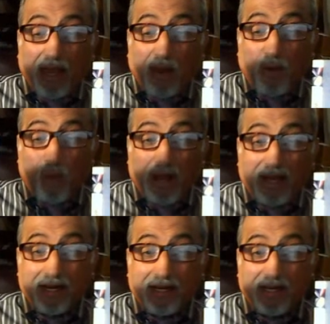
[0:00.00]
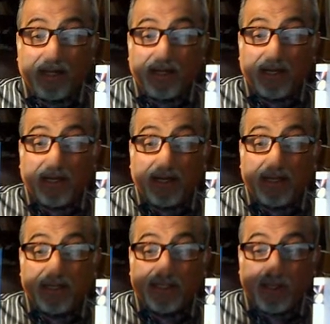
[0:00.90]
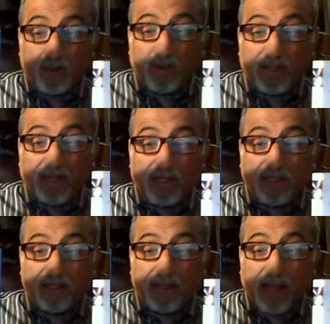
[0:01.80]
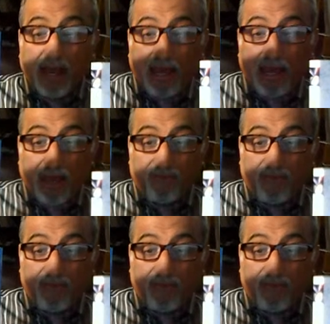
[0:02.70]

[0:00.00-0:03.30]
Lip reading: one student have?